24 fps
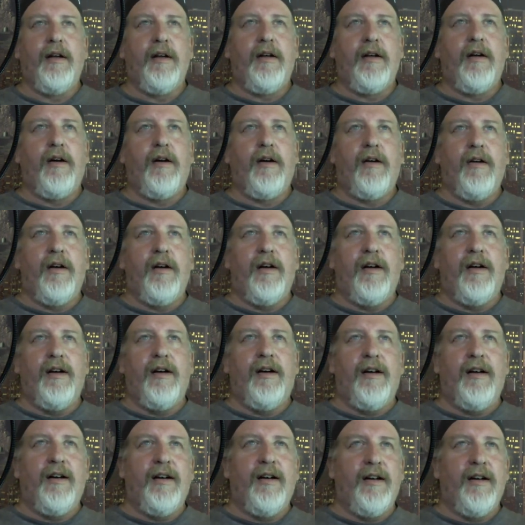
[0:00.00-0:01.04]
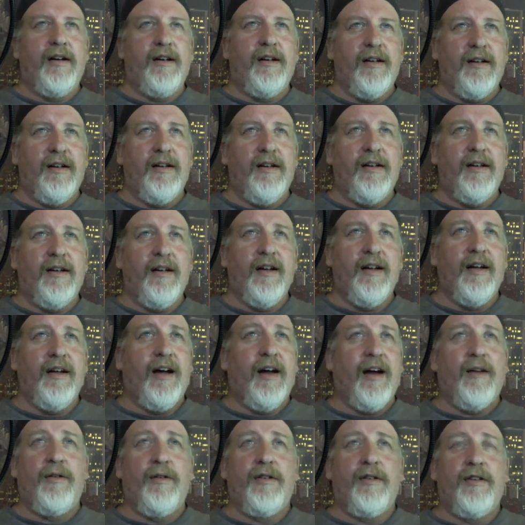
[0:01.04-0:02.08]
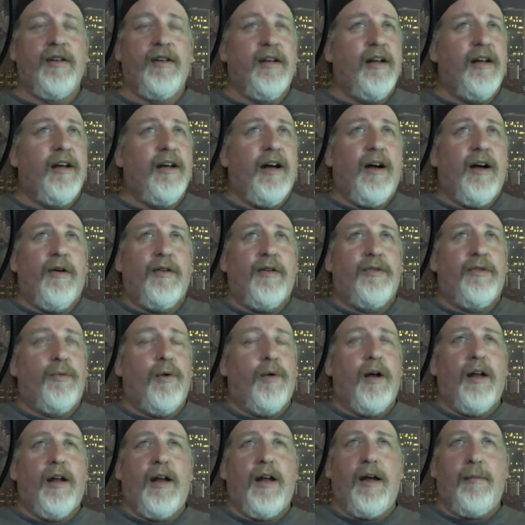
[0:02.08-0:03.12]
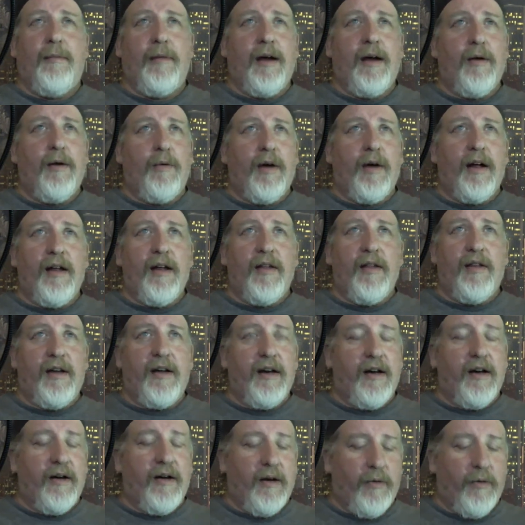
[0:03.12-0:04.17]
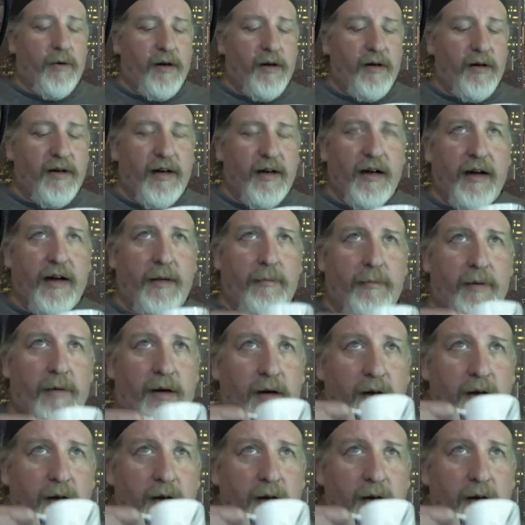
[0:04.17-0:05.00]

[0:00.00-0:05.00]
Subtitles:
I was well on my way there at one time.